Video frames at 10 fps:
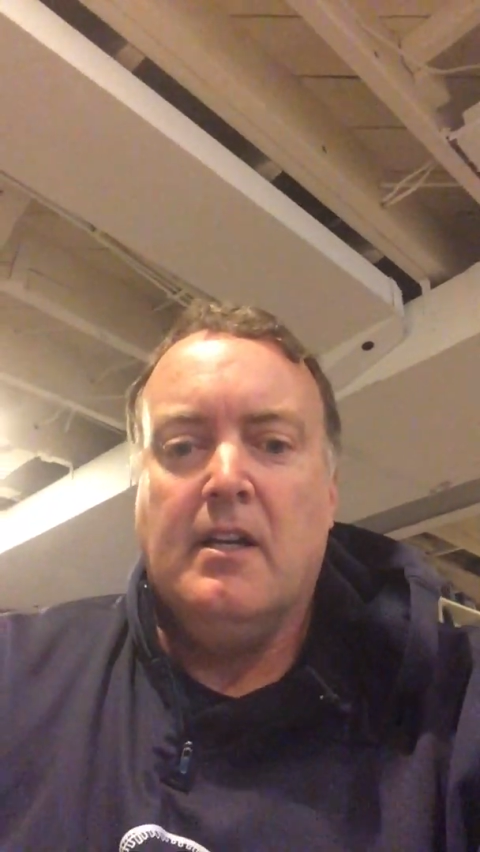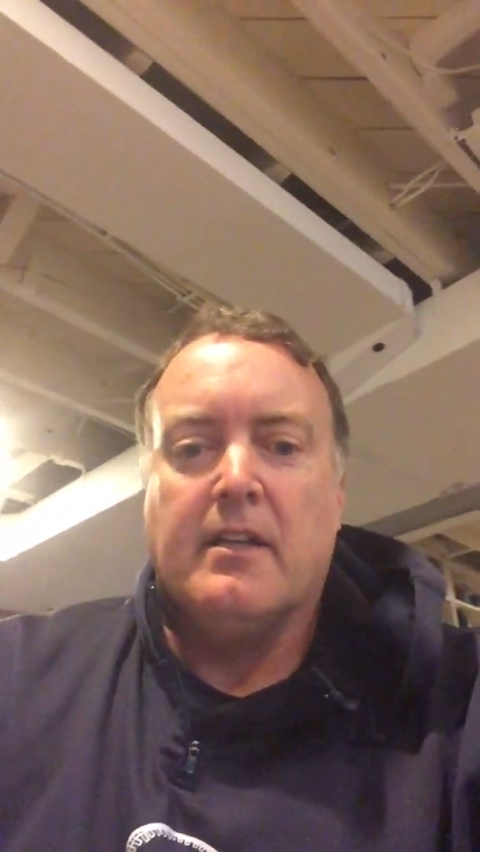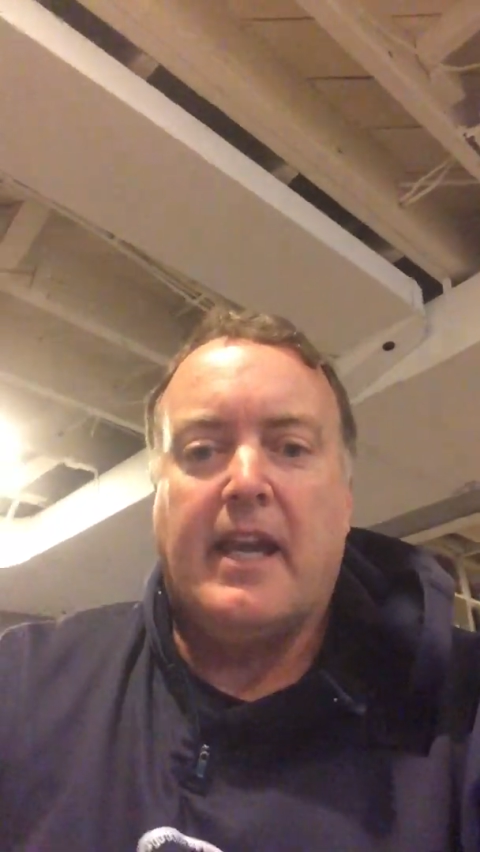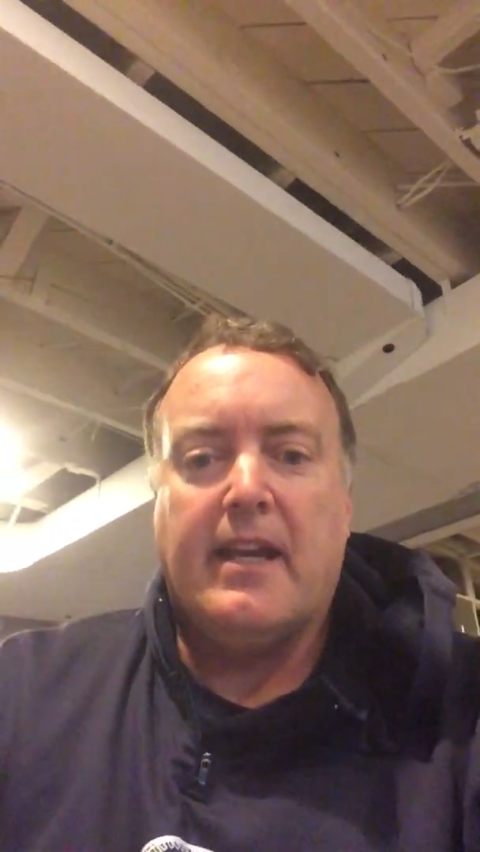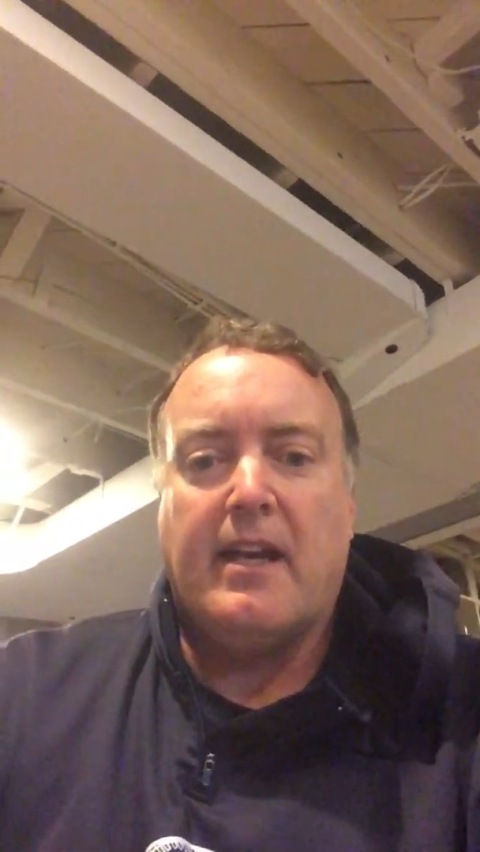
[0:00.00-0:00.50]

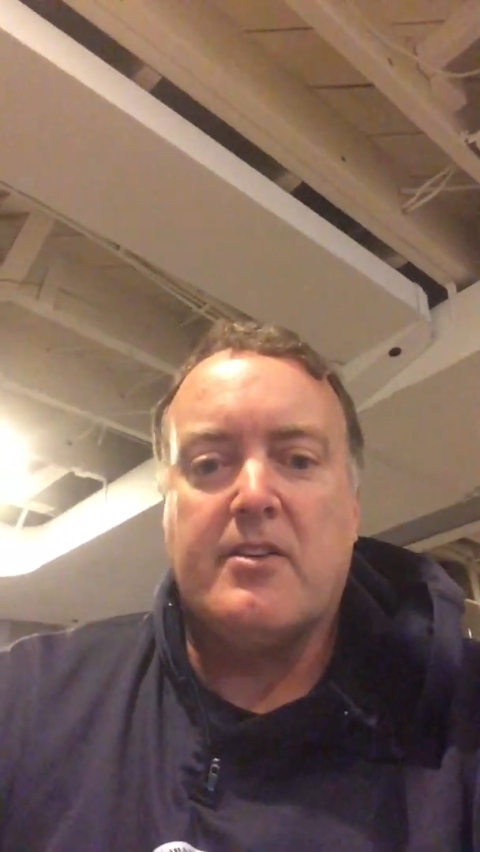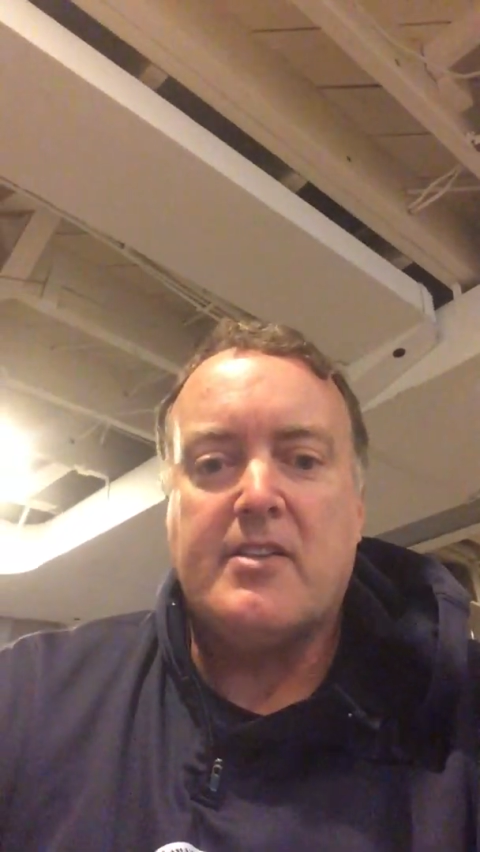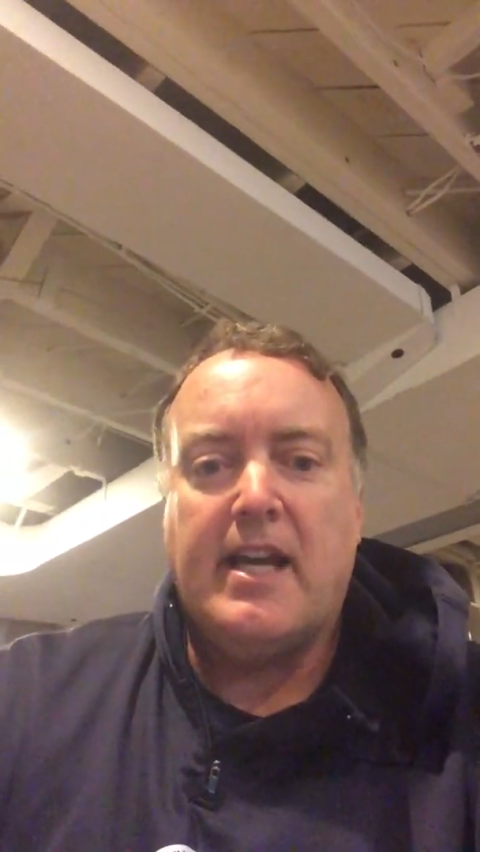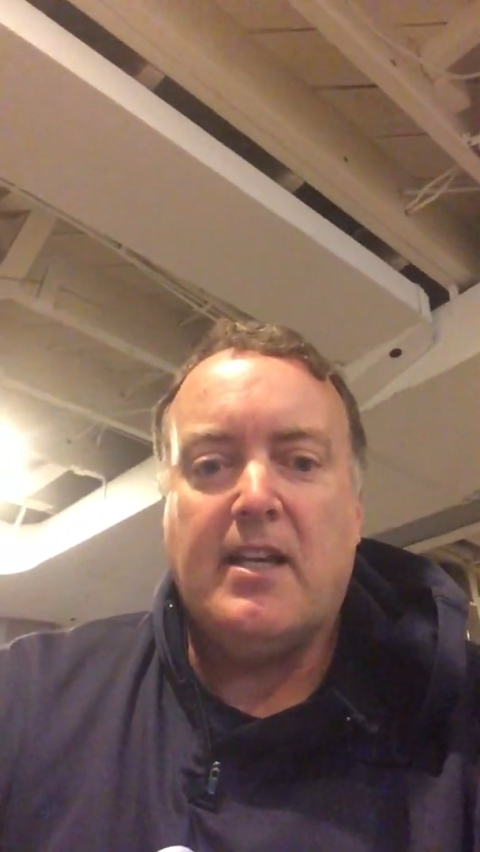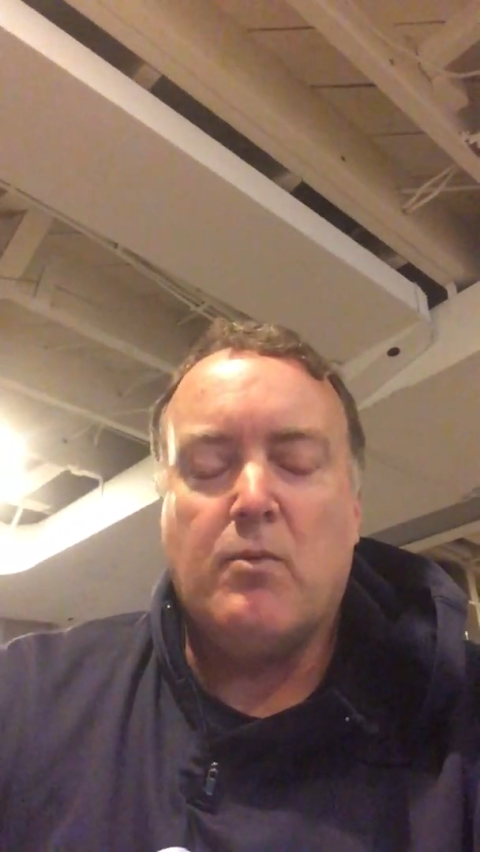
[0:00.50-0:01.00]
Okay, our
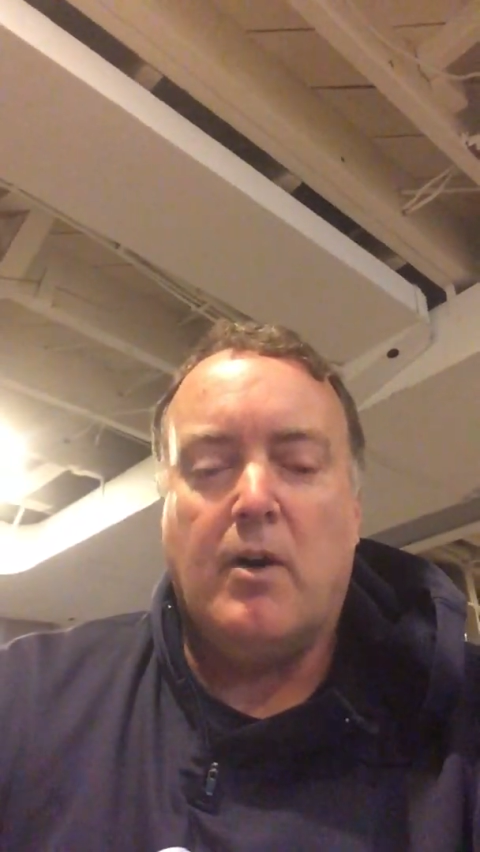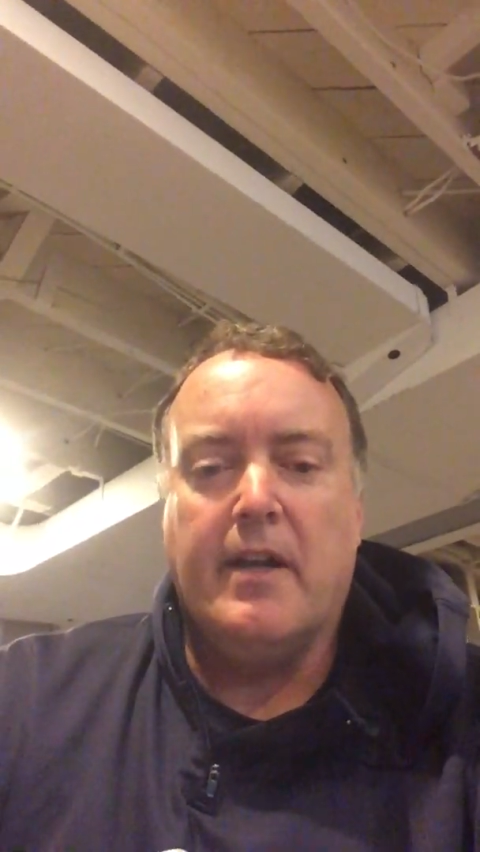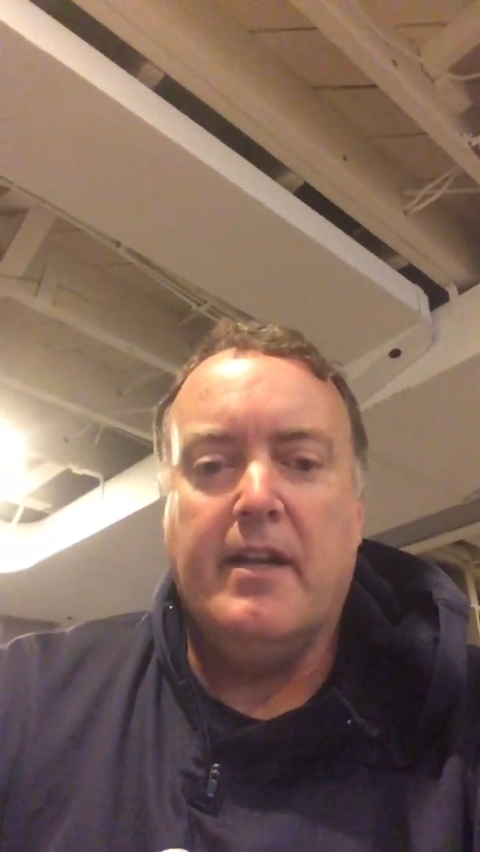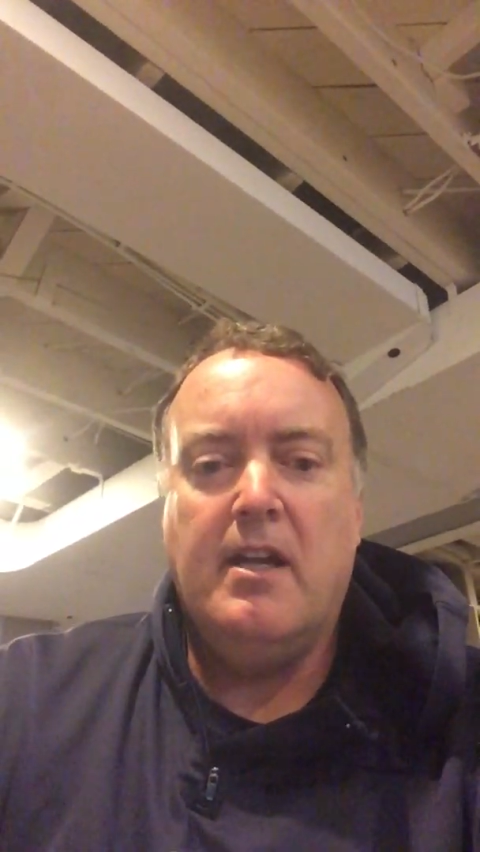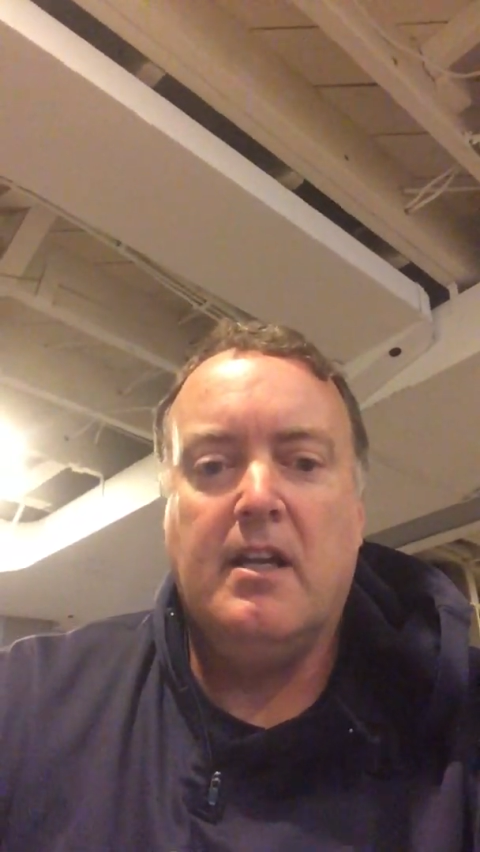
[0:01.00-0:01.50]
second one